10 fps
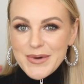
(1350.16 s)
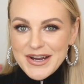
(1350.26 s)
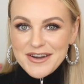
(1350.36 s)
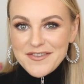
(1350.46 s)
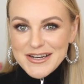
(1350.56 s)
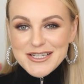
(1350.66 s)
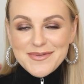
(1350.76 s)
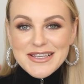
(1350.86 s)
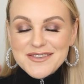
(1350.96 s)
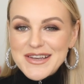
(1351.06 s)
We're gonna finish
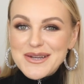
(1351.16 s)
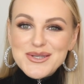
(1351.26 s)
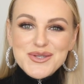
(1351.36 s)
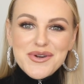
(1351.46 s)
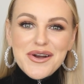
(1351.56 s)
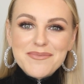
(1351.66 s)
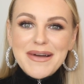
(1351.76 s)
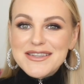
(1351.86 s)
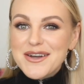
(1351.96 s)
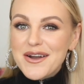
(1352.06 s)
up this video strong
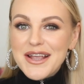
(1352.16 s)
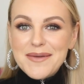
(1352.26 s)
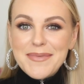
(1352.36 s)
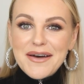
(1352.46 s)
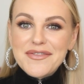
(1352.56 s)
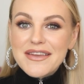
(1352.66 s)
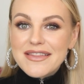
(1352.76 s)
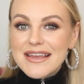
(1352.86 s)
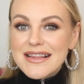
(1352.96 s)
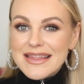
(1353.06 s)
by talking about
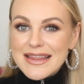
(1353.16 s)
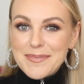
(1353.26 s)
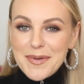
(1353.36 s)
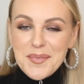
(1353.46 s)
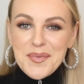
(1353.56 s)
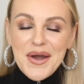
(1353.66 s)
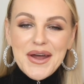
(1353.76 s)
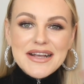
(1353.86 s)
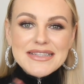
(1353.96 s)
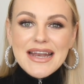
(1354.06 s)
the lip
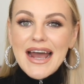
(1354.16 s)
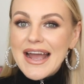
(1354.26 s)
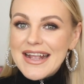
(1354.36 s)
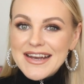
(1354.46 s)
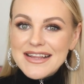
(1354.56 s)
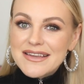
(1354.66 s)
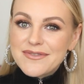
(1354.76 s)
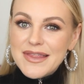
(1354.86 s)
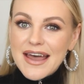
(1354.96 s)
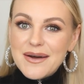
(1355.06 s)
products that I cannot
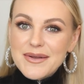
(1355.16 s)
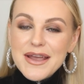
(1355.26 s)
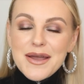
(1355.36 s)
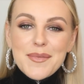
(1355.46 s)
live without,